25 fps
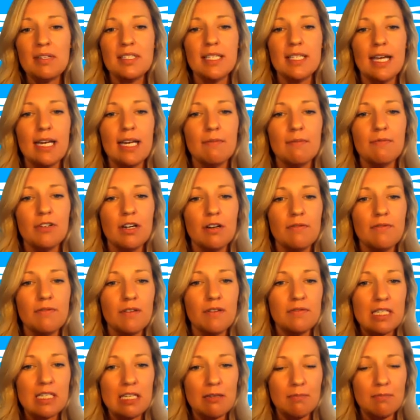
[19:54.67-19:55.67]
to sign up for a
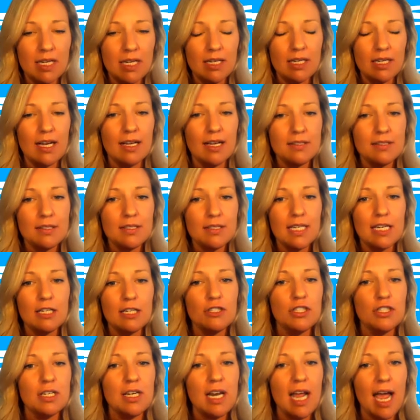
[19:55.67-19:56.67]
15-minute
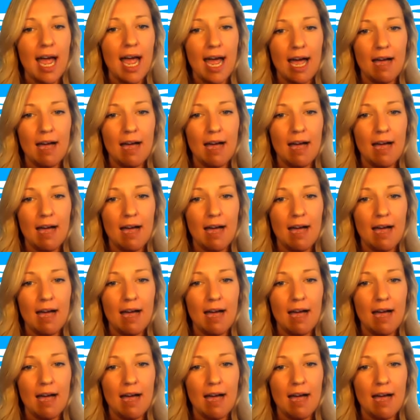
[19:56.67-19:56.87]
consultation